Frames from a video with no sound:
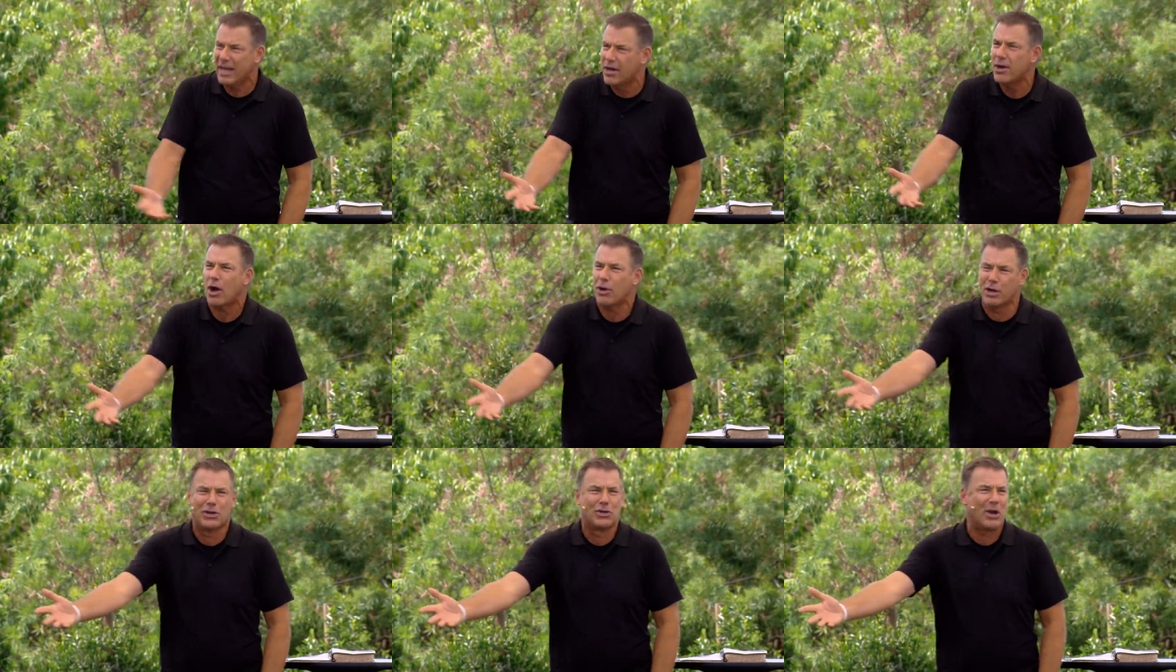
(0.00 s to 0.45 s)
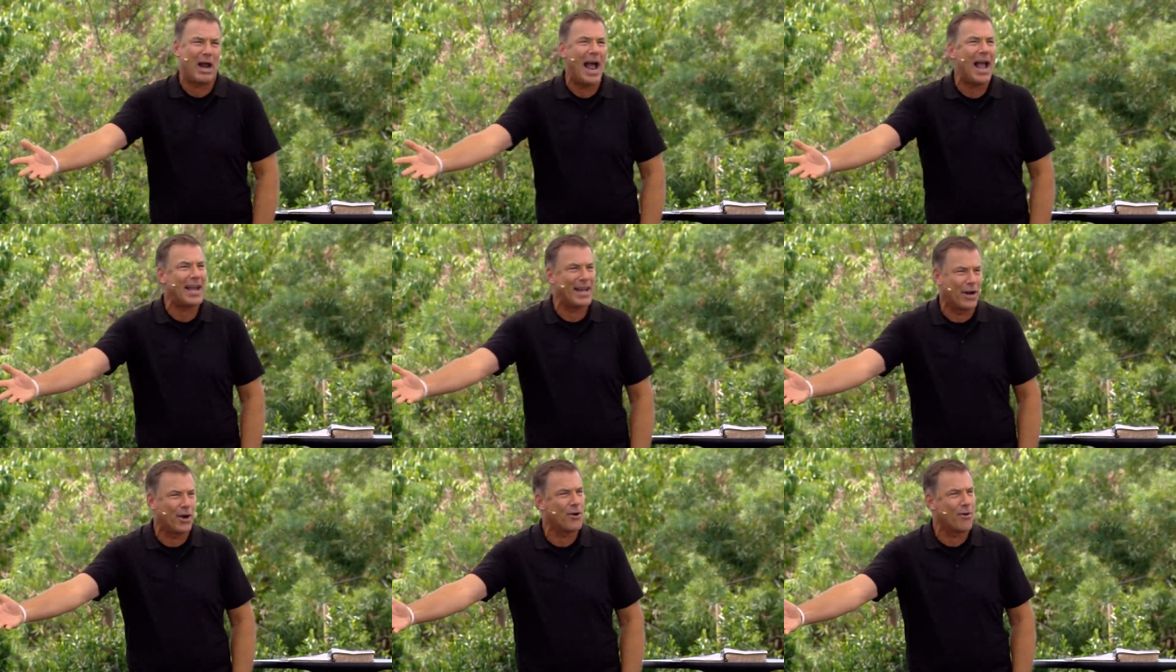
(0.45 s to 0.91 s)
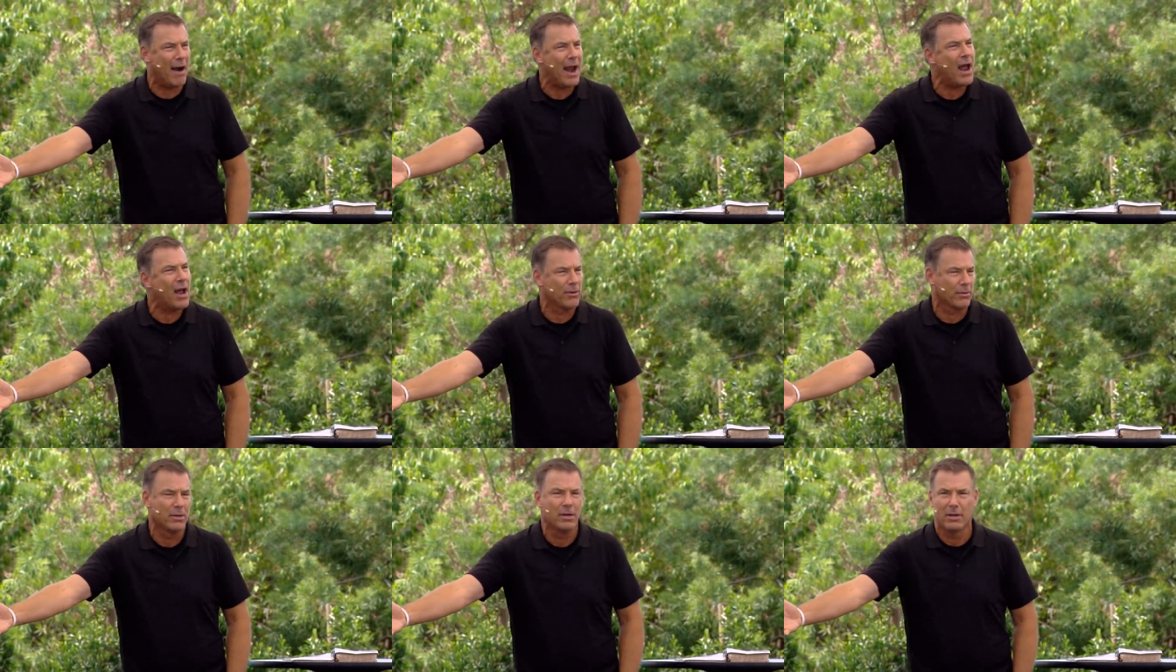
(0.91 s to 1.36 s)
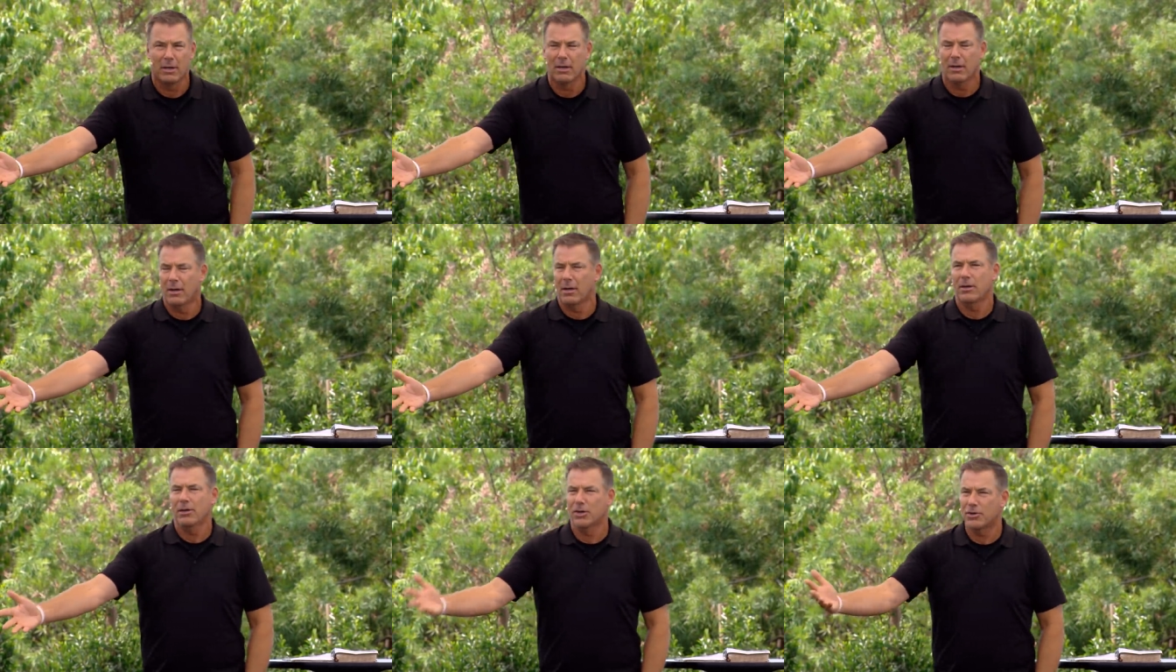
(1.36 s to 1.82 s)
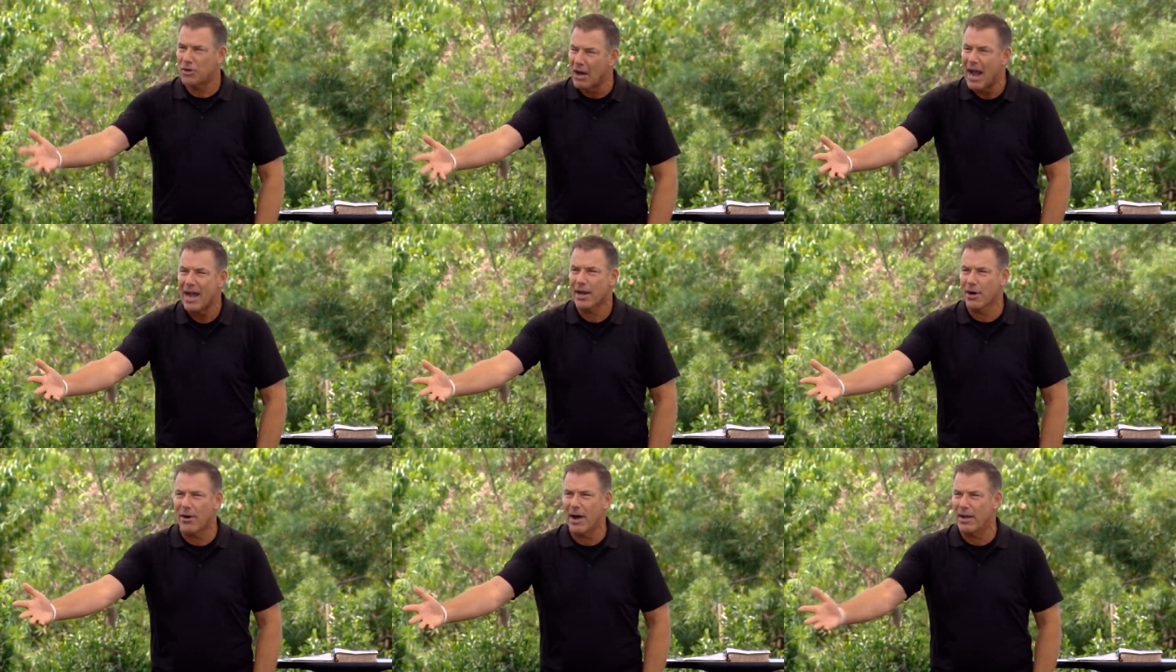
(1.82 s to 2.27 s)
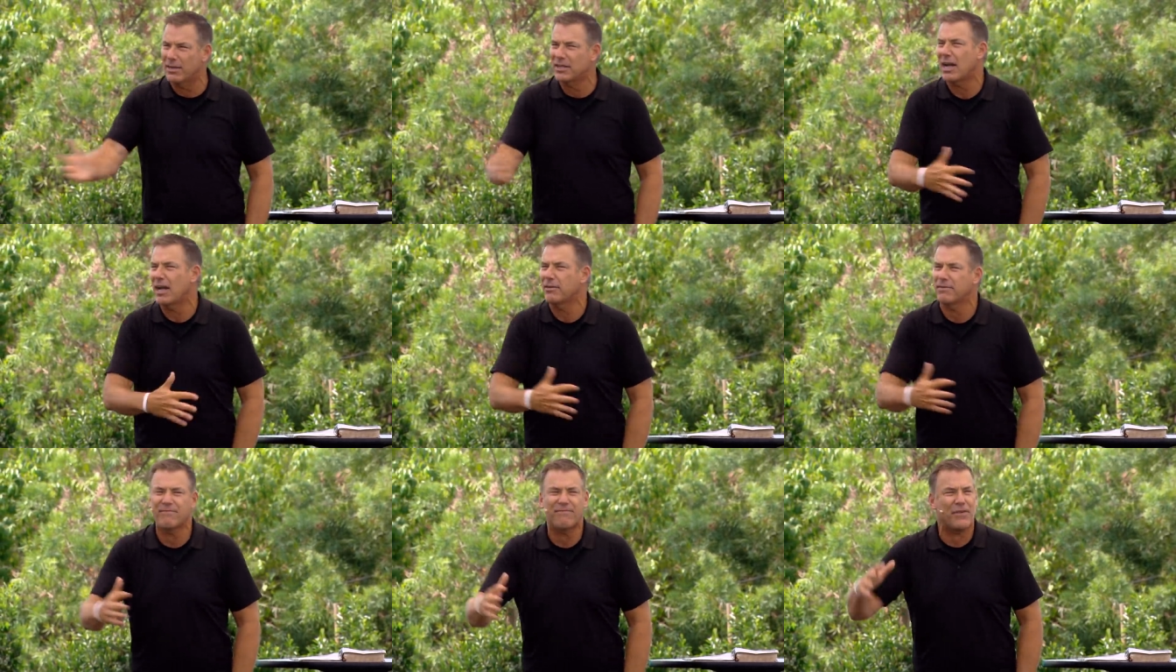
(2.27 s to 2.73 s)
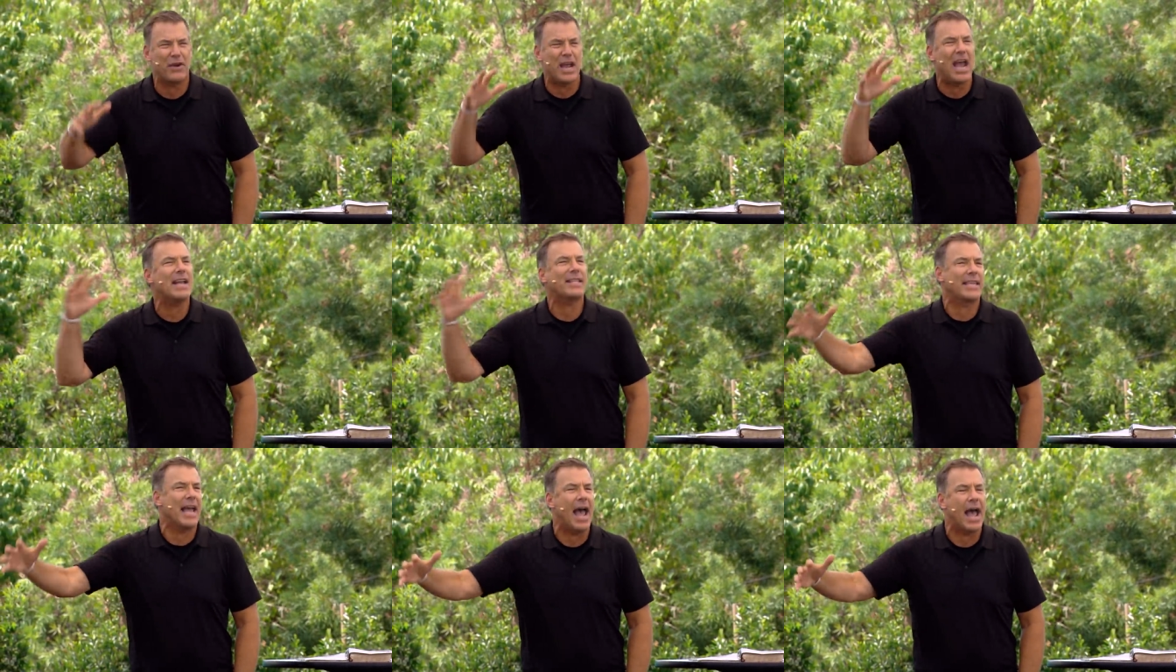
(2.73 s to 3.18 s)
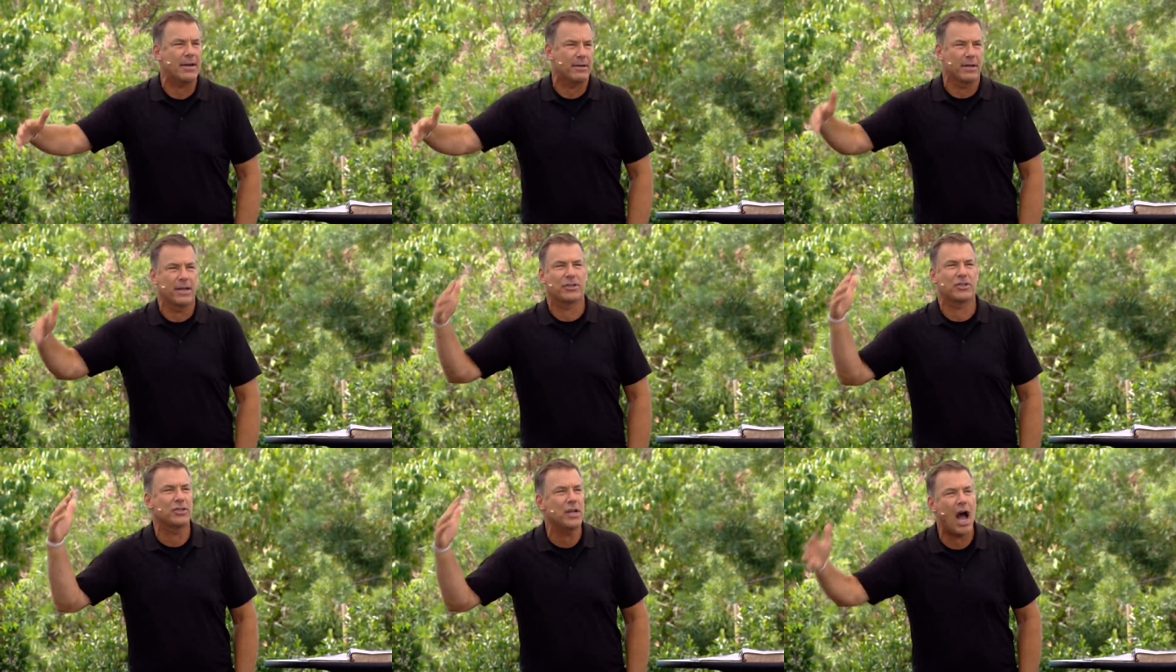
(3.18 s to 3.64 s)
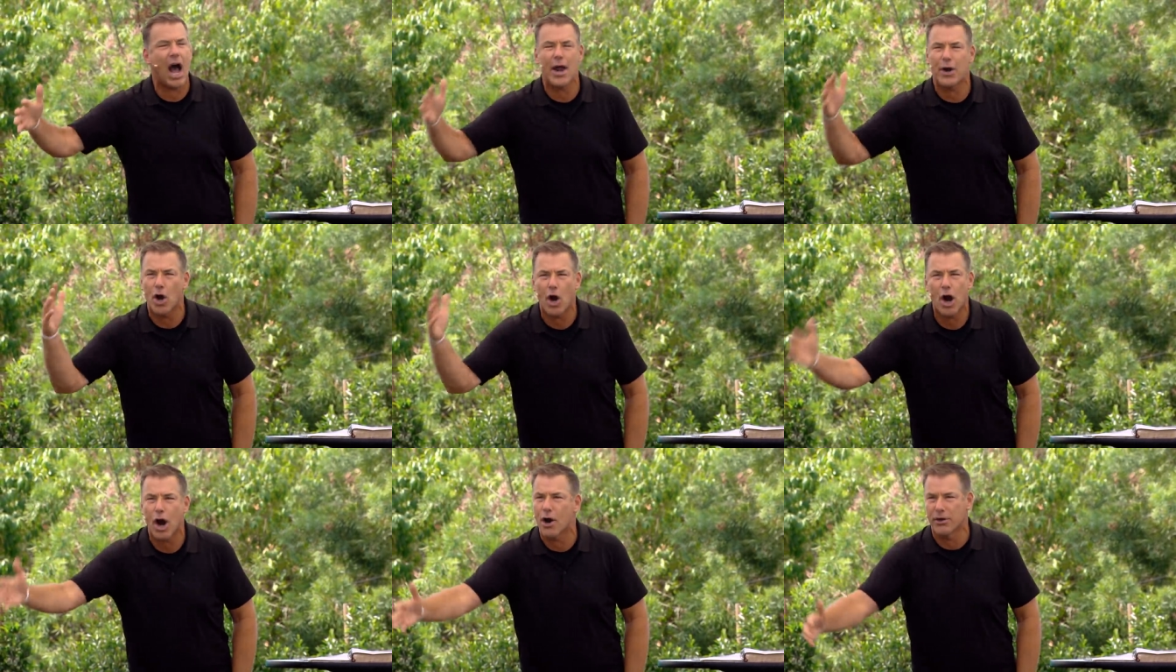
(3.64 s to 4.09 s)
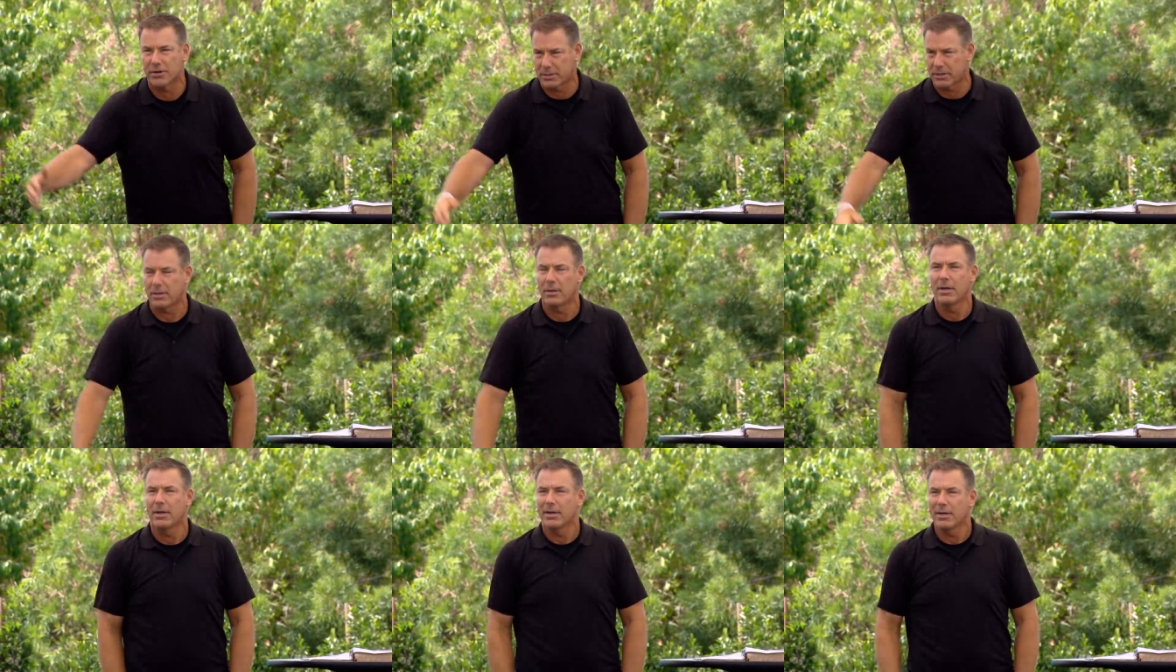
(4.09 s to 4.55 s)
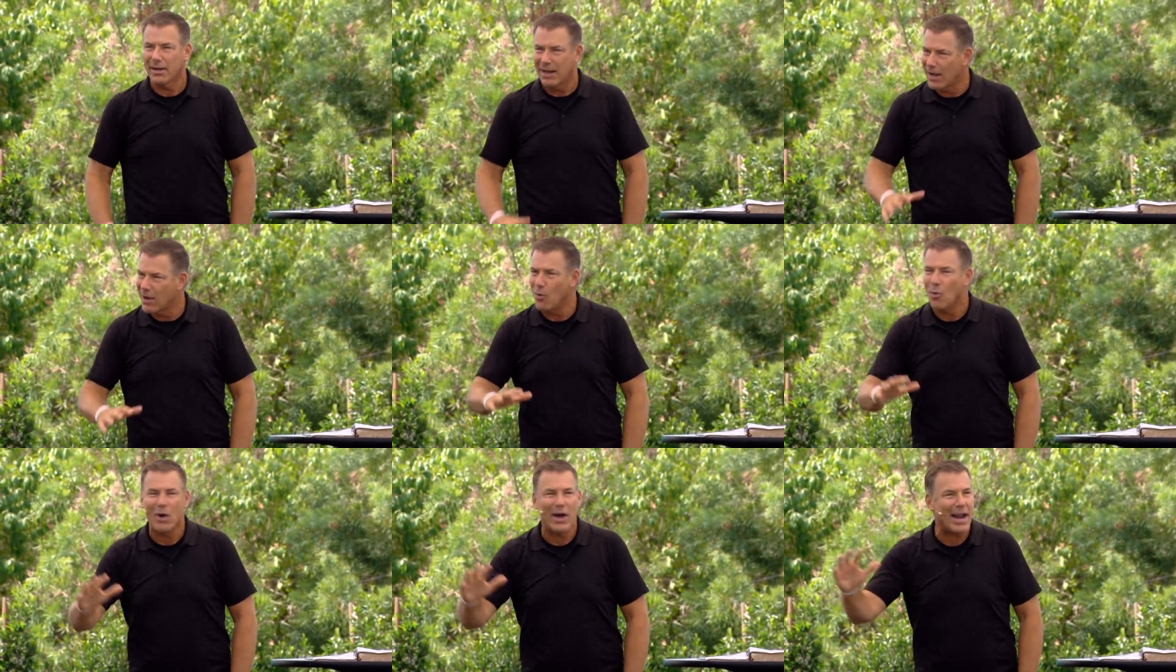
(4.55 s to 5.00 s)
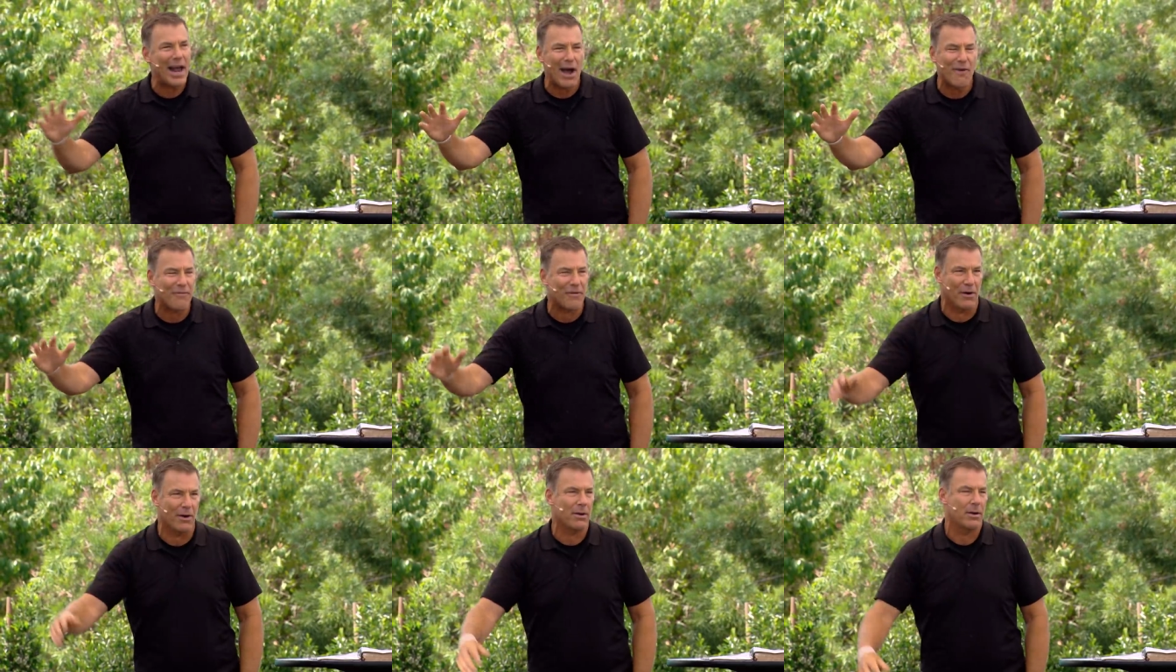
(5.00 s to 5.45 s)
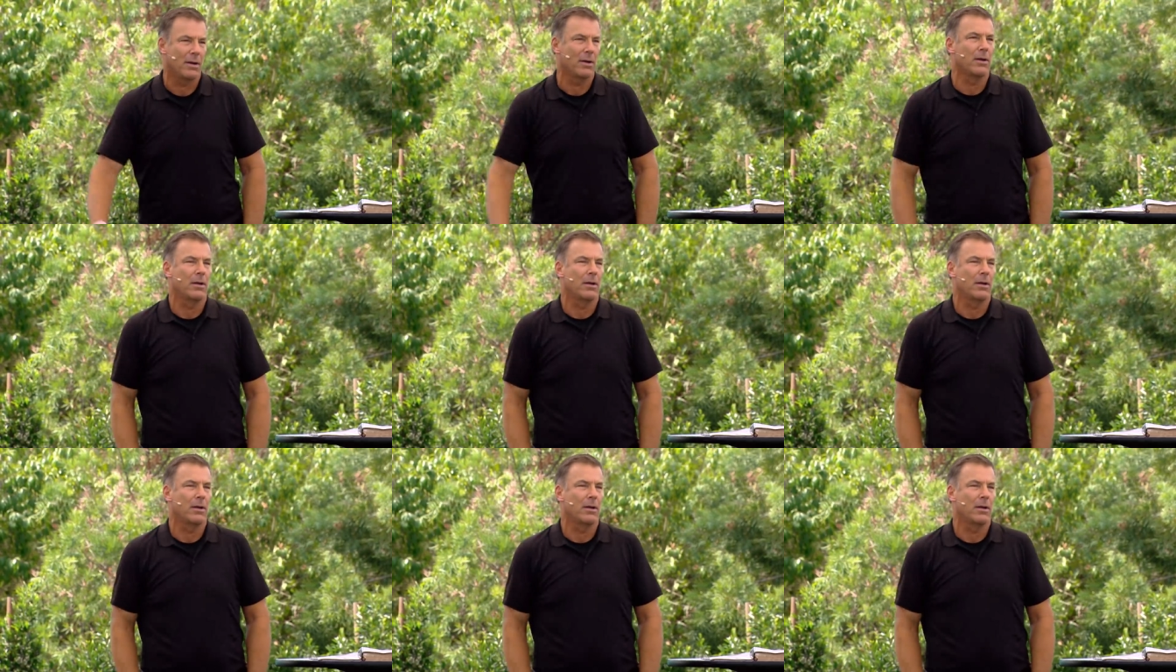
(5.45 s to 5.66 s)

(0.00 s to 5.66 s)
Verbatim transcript: No, you're dragging it around. You're dragging it around. It's like, forget that. It's not hurt. You're like, whatever.